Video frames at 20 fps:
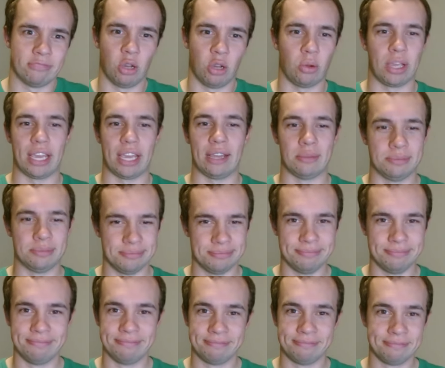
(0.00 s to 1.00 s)
Okay.
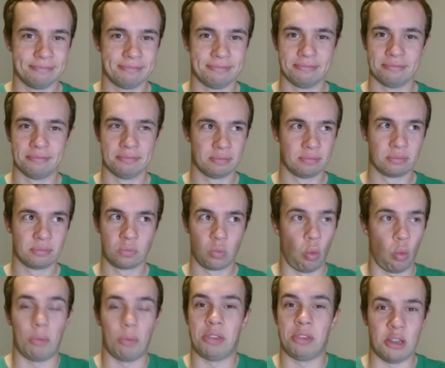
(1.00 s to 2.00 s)

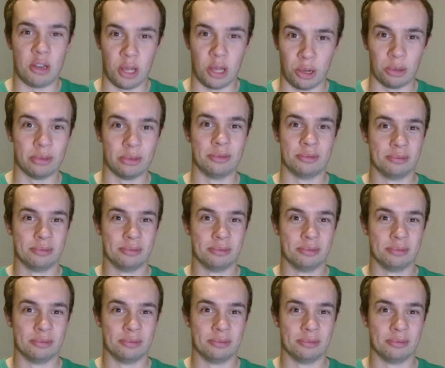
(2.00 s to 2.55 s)
Whoop de doo